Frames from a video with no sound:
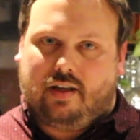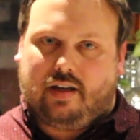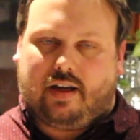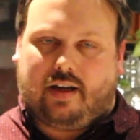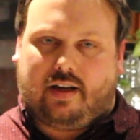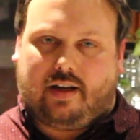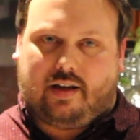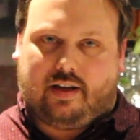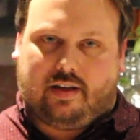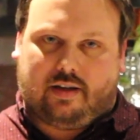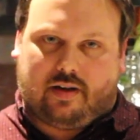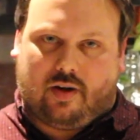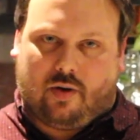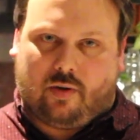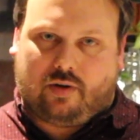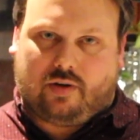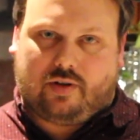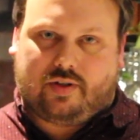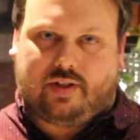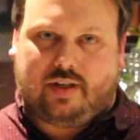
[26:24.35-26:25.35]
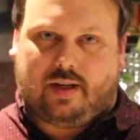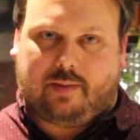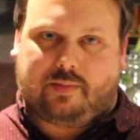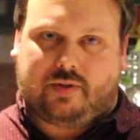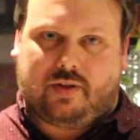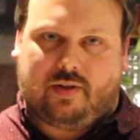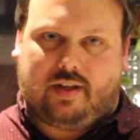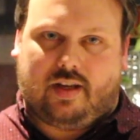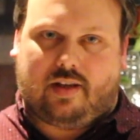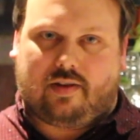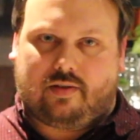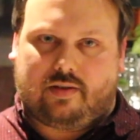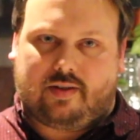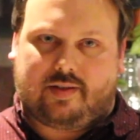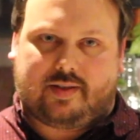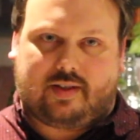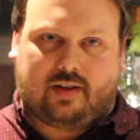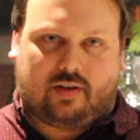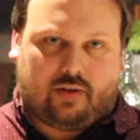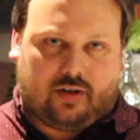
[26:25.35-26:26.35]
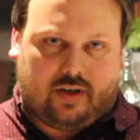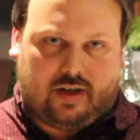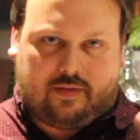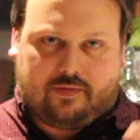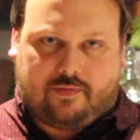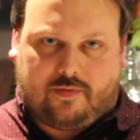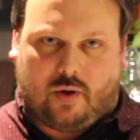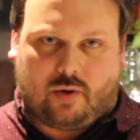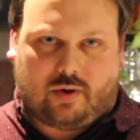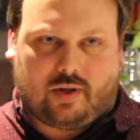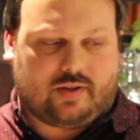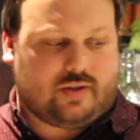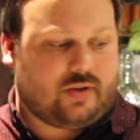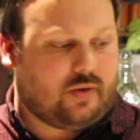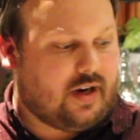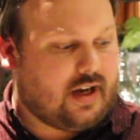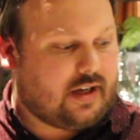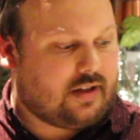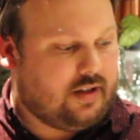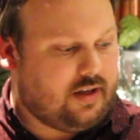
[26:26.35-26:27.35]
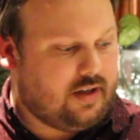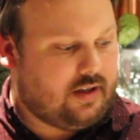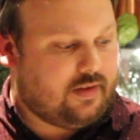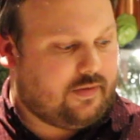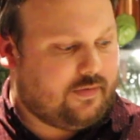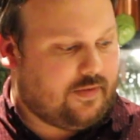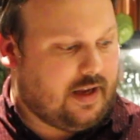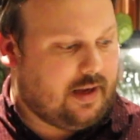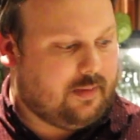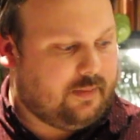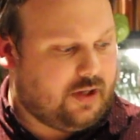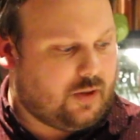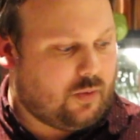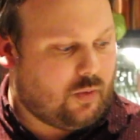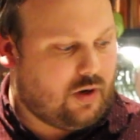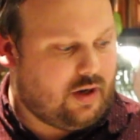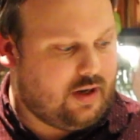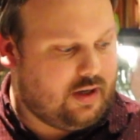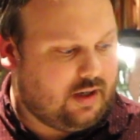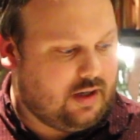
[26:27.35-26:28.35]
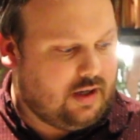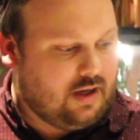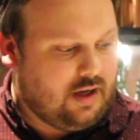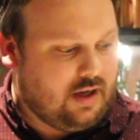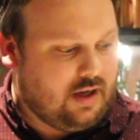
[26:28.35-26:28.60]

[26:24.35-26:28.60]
ownership to the other distillery and focus directly on the family one.